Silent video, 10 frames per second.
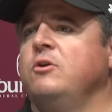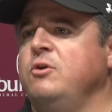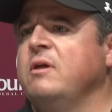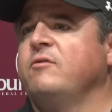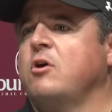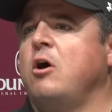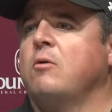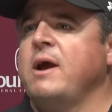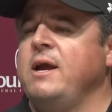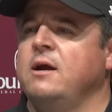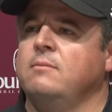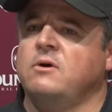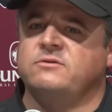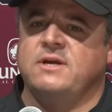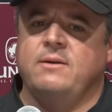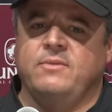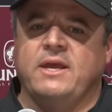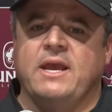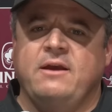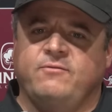Do you love a call right here? And most of the time,
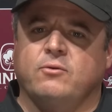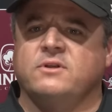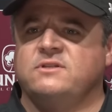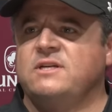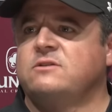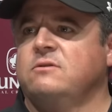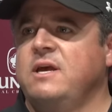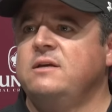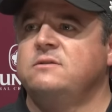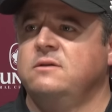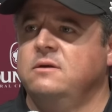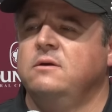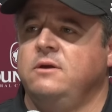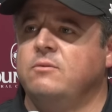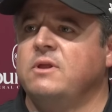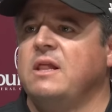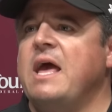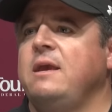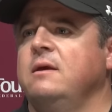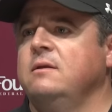like, hey, fourth and six or less, you really
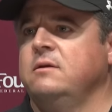like it.